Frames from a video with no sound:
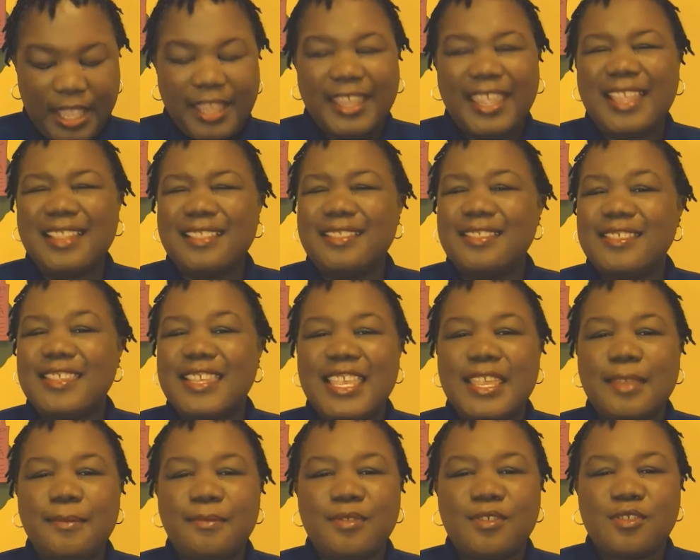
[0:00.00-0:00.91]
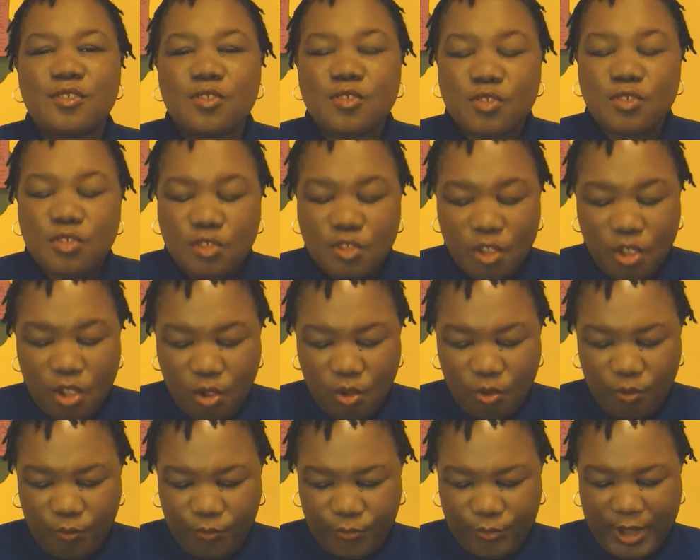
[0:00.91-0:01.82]
can seem
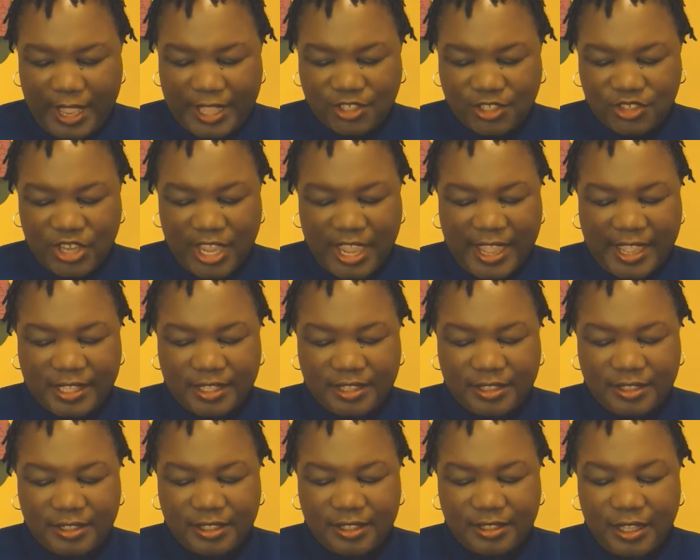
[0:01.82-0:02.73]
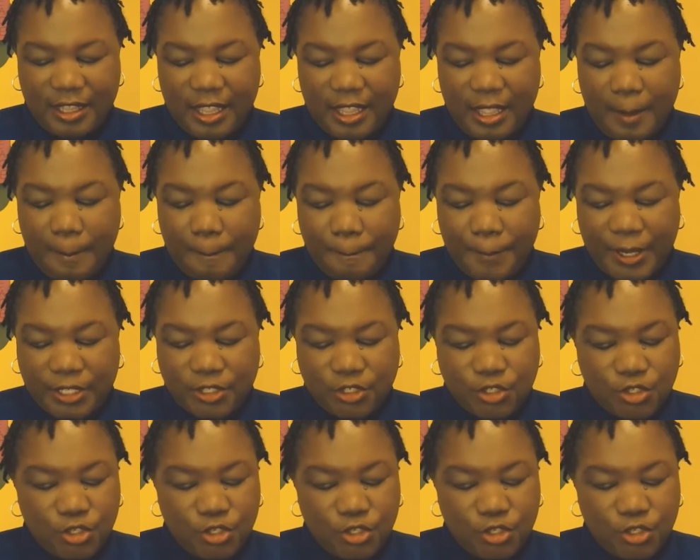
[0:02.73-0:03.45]
so fragile, but